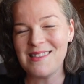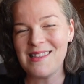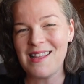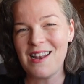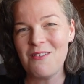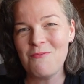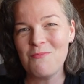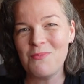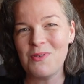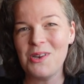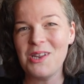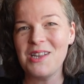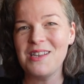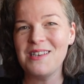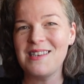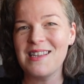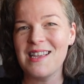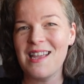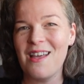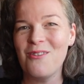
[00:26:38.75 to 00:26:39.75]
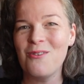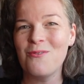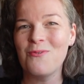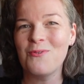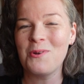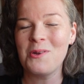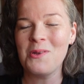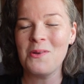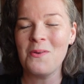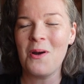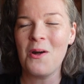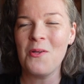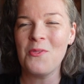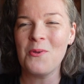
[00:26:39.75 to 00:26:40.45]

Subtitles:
that I'm putting together for you all,